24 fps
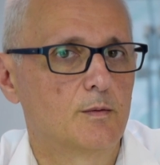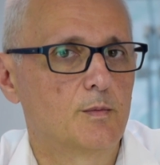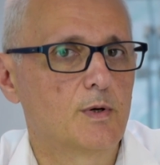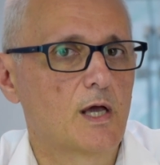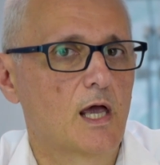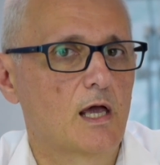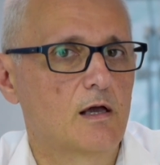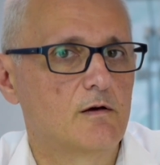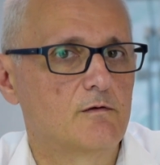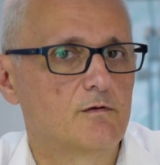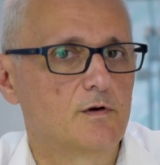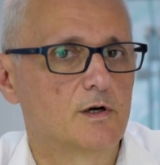
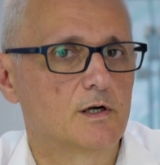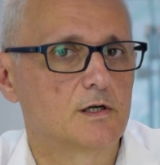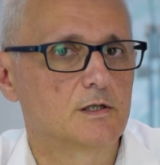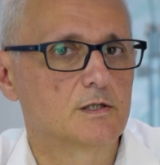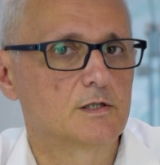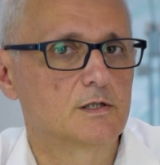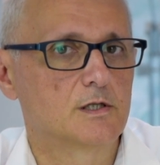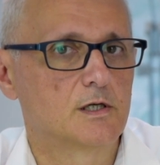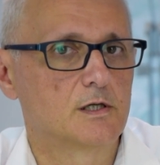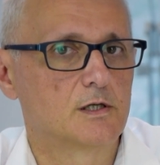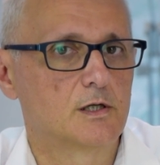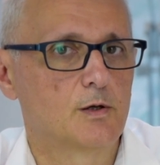
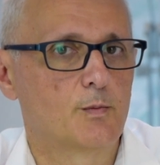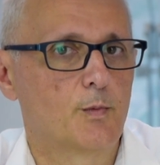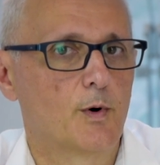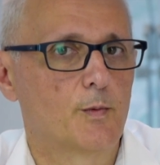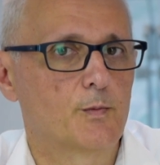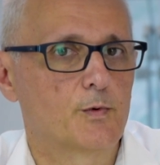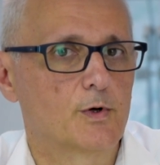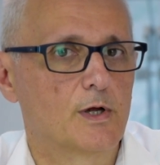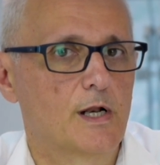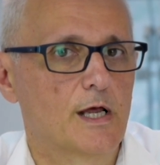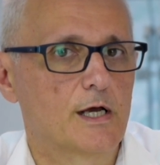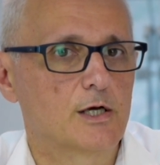behaviors in the
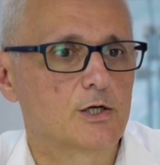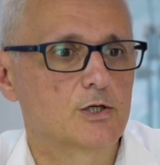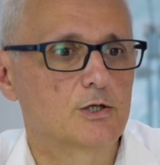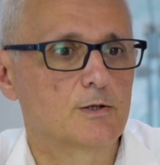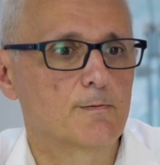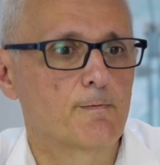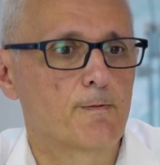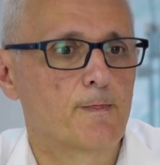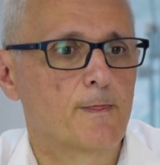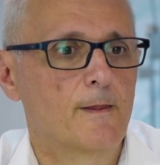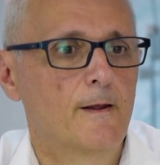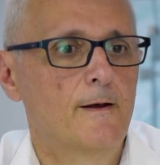
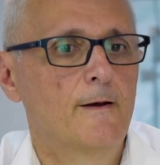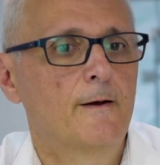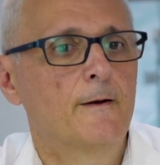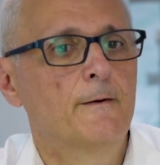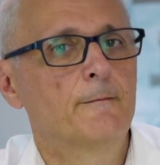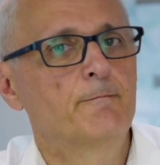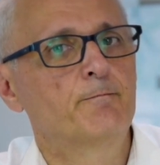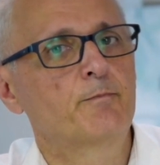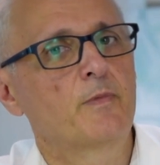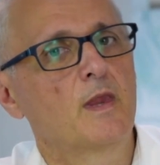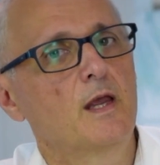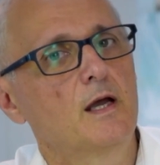population.
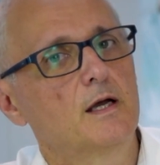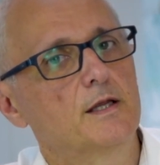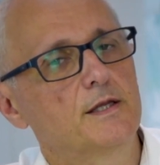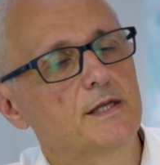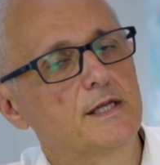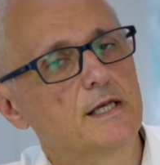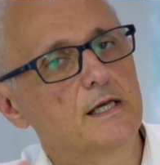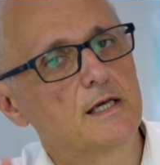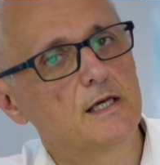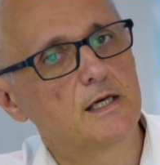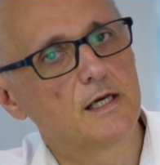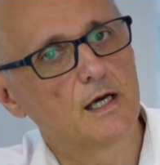
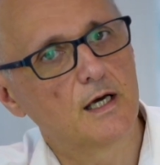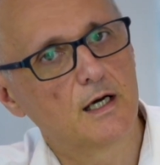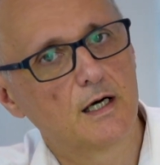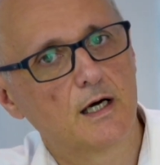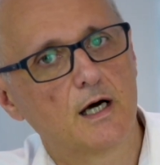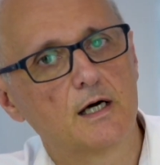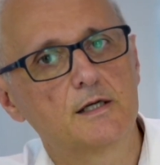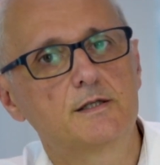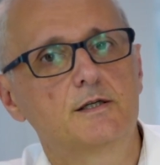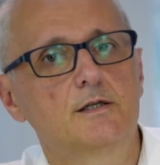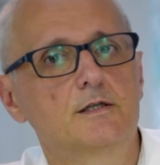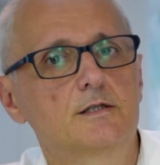The
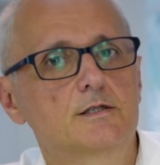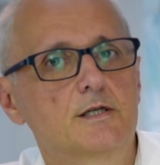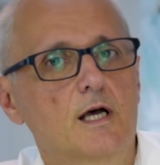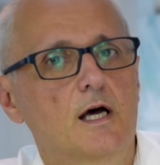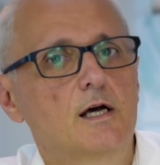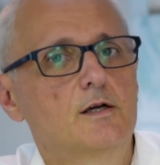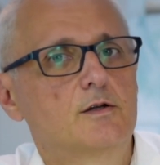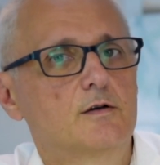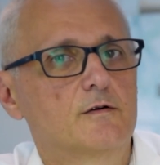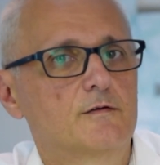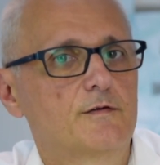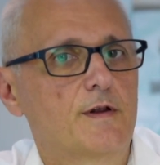other
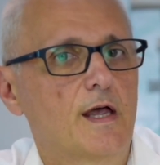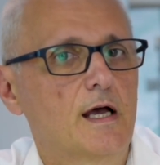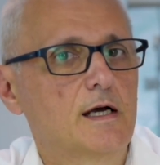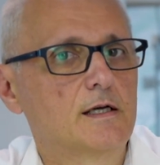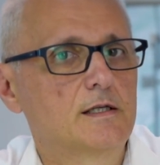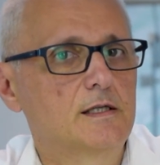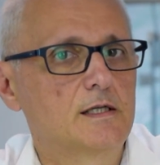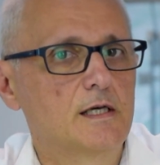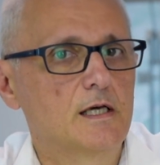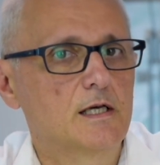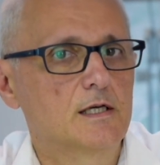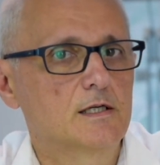side of
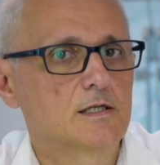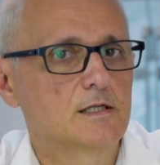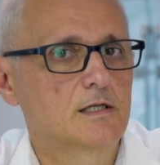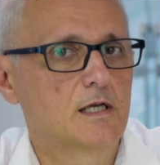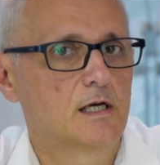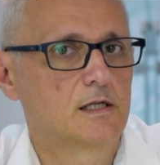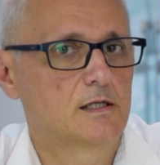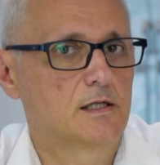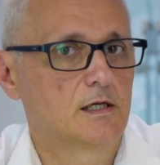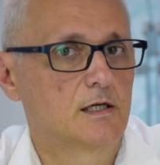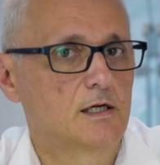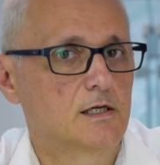that is
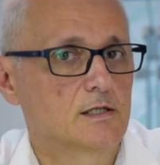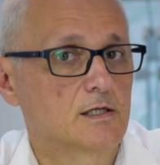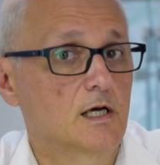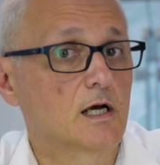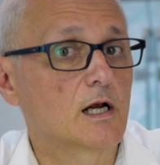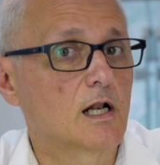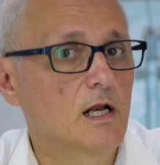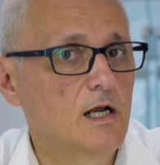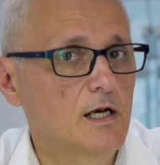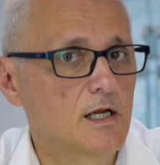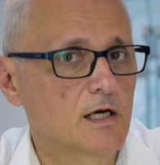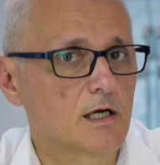that there is a
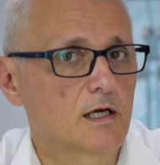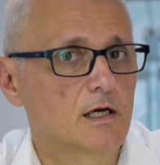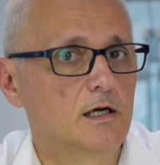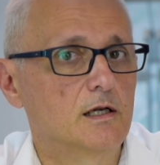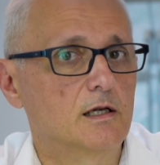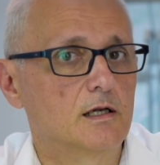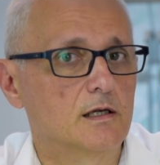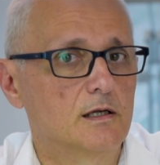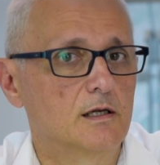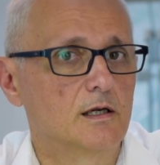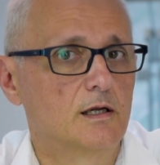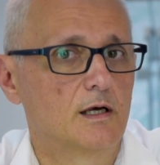
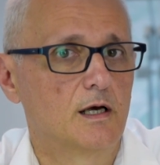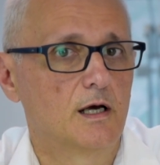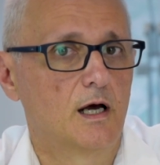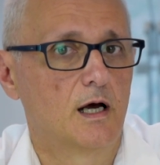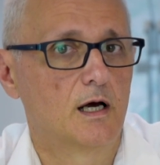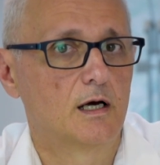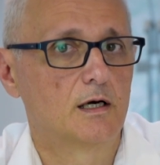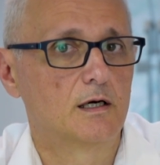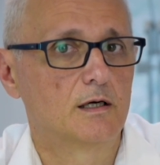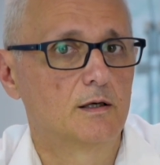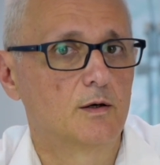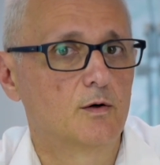clinical
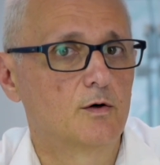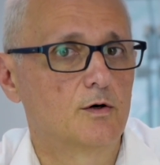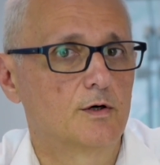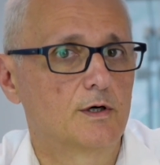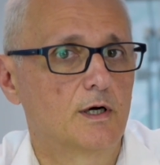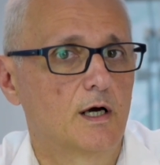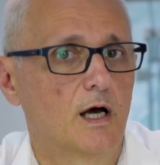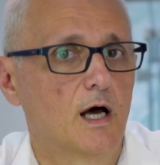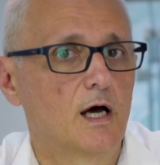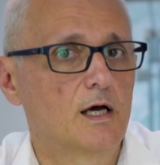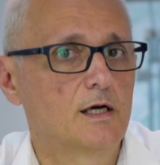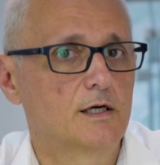or
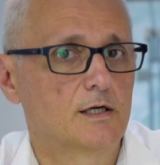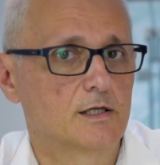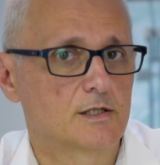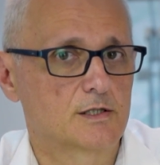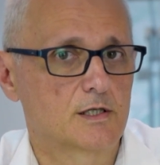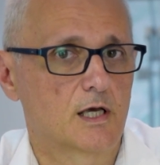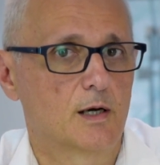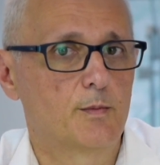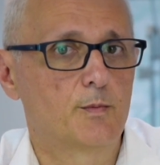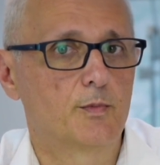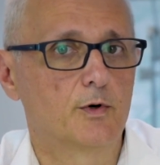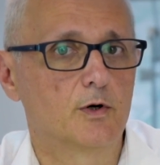a
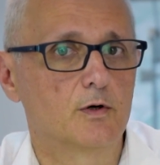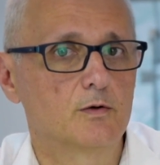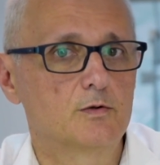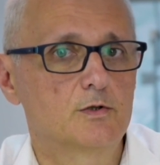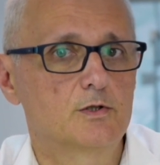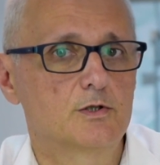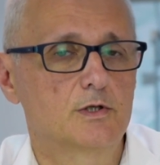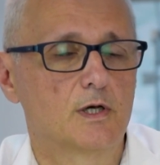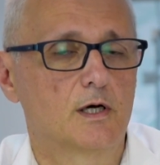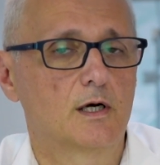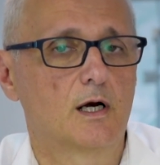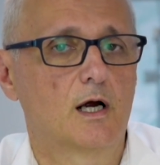high-risk
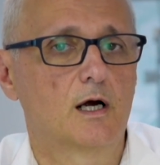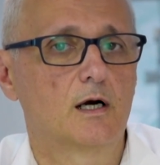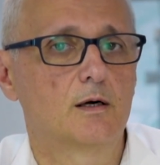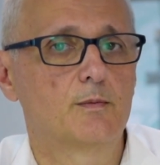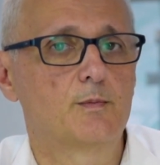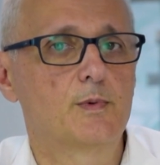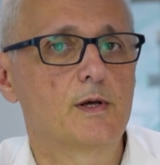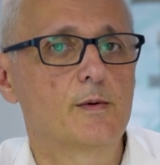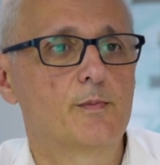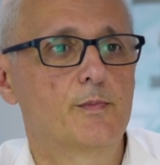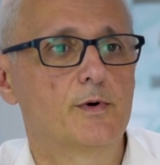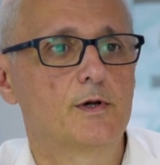approach. There are
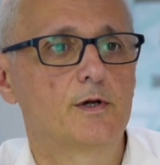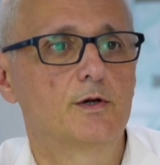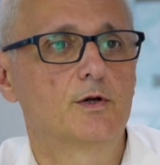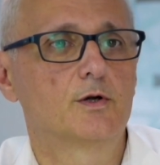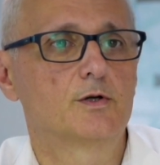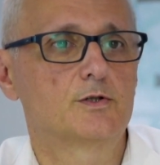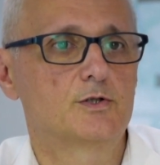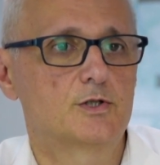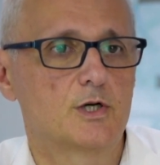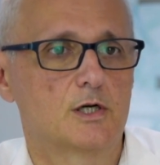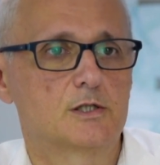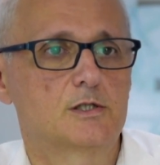people,
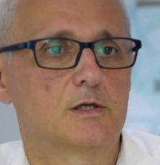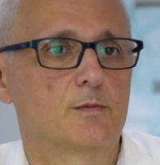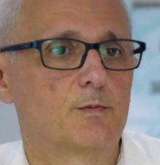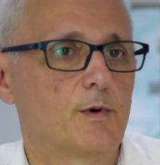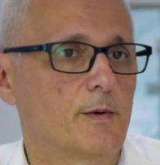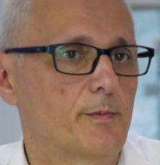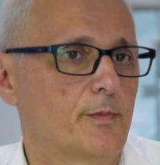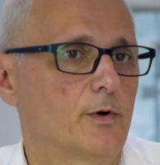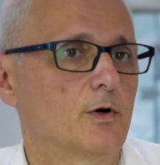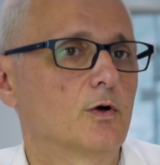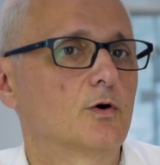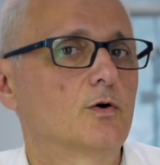not just the
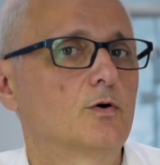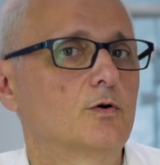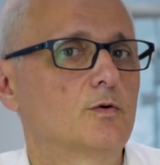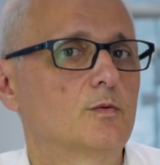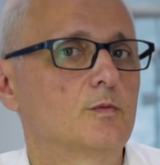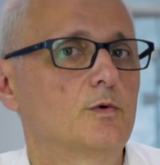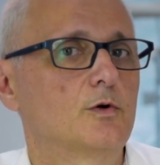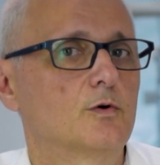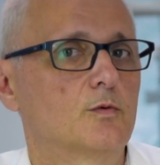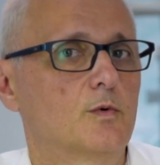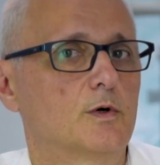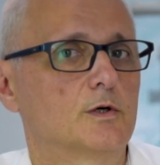people
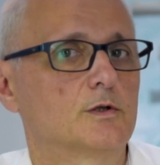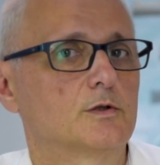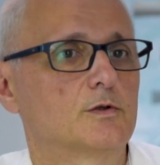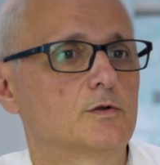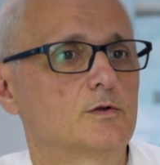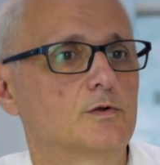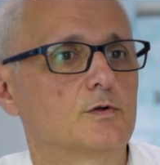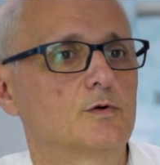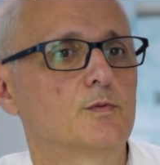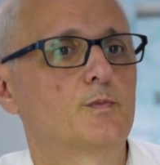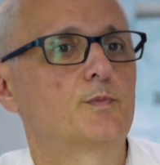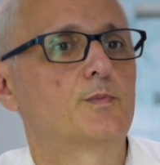whom you
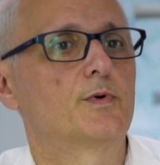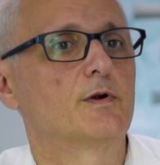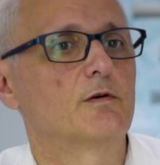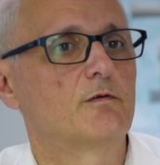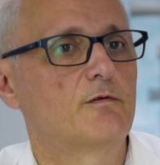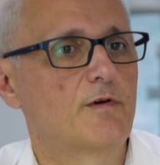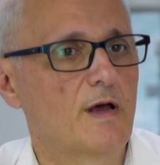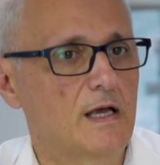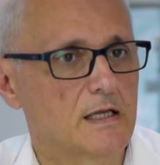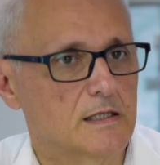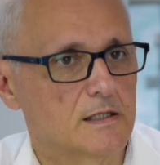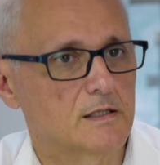want to
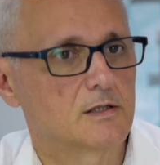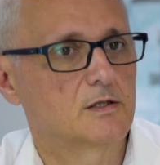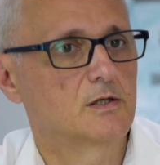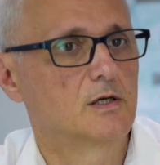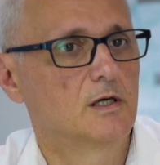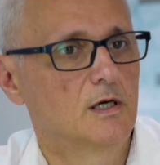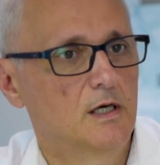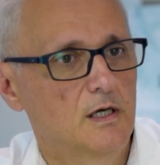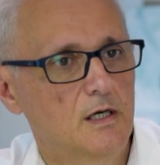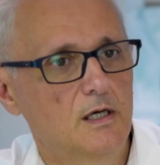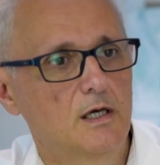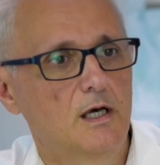prevent
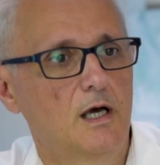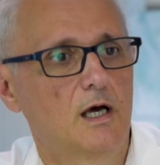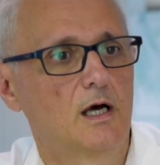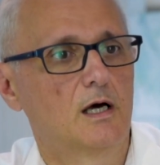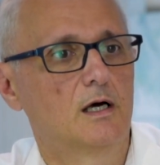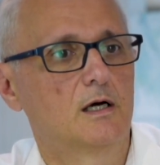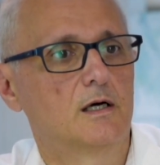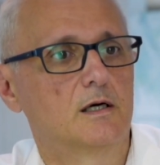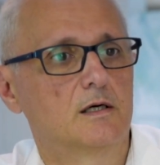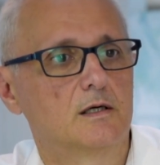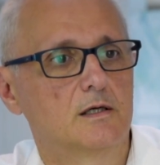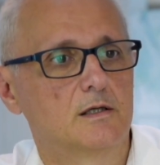
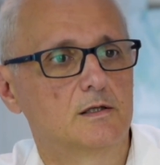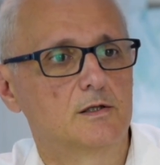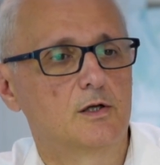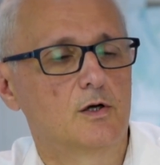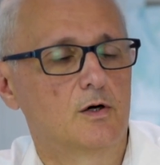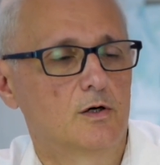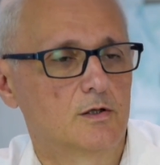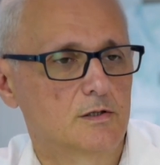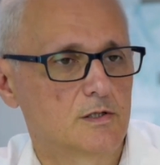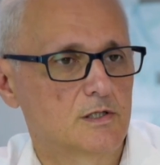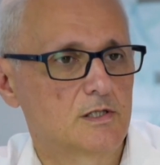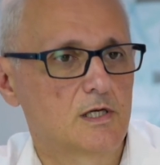the
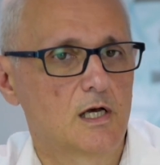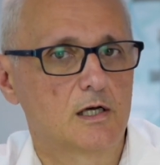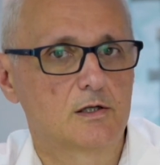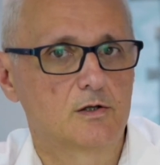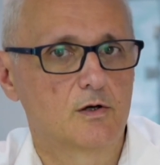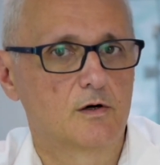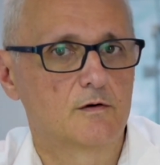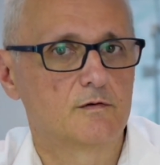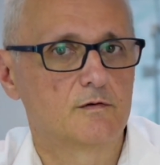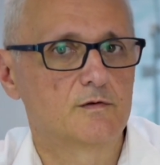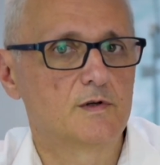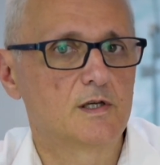onset
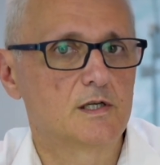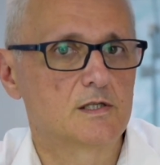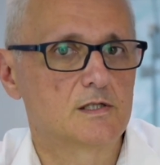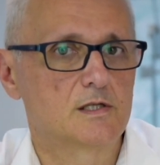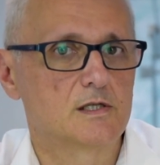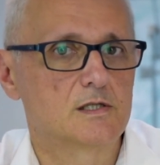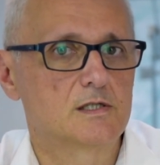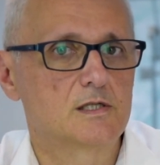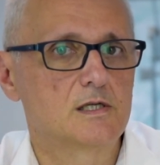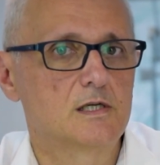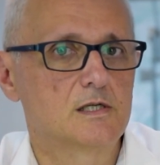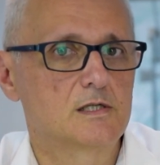of these
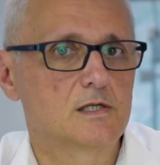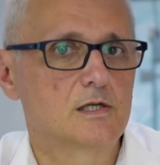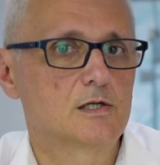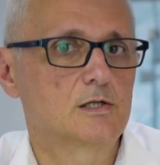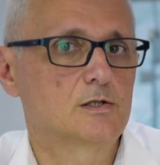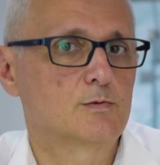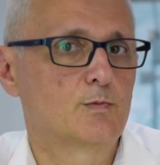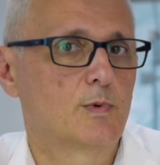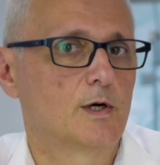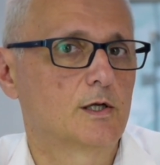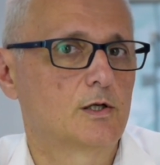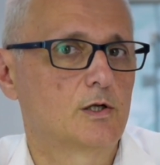diseases,
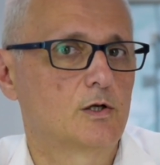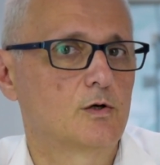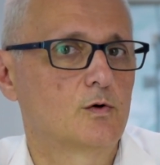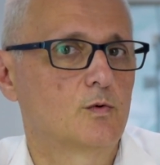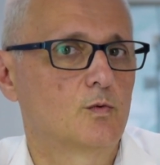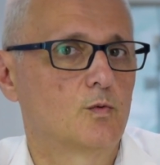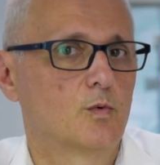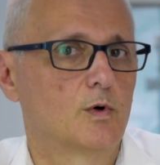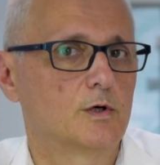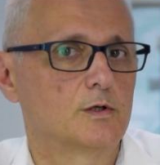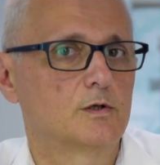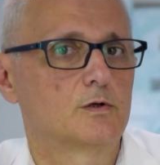but you
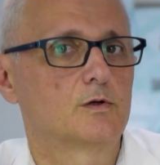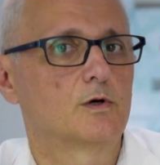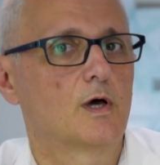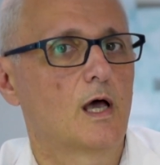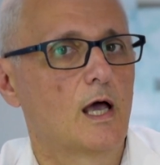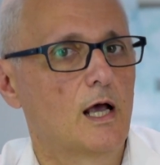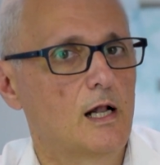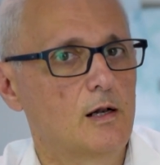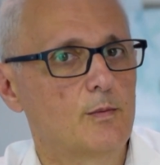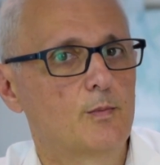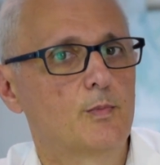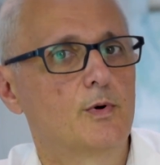want to
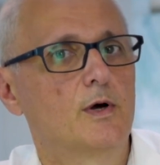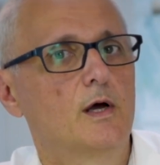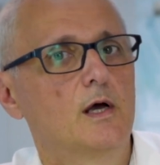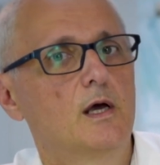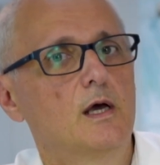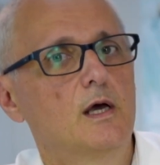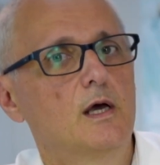help